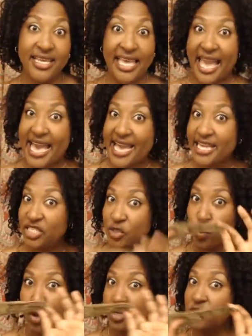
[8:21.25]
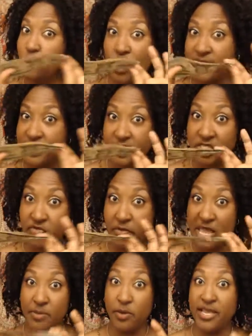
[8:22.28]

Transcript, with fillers: Cash works wonders for people